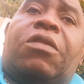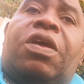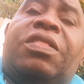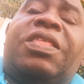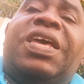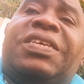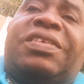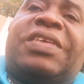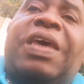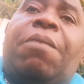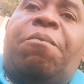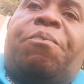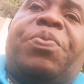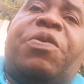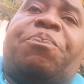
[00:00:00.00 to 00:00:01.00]
there's
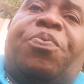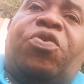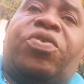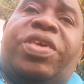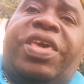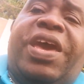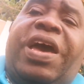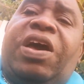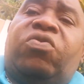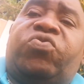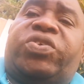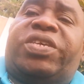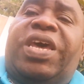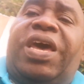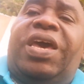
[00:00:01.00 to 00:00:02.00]
some people here
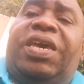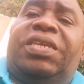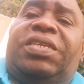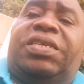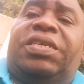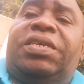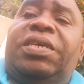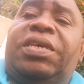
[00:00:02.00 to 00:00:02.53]
outside,